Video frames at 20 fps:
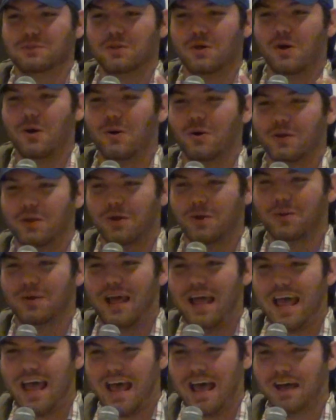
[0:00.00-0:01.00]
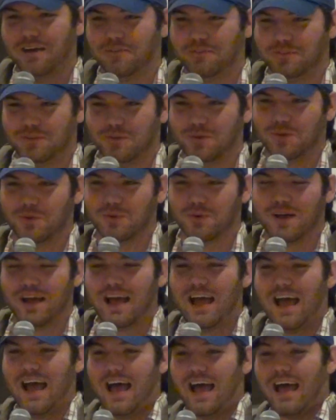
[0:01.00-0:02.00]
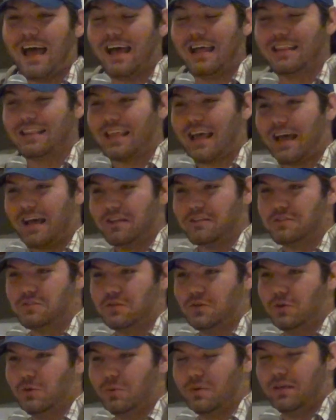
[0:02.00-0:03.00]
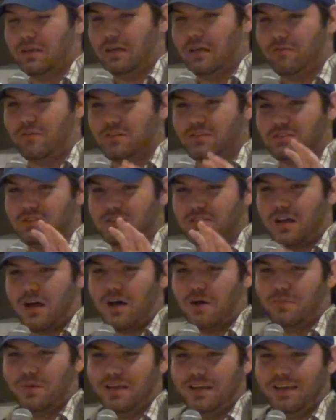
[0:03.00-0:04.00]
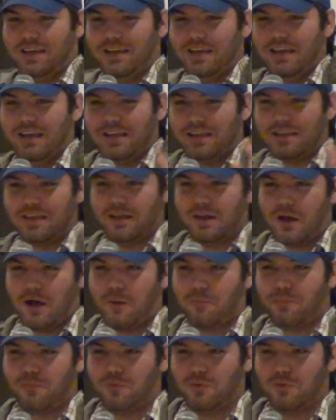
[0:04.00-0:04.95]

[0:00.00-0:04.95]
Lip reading: no, you don't have to. And that too, he even saw me get up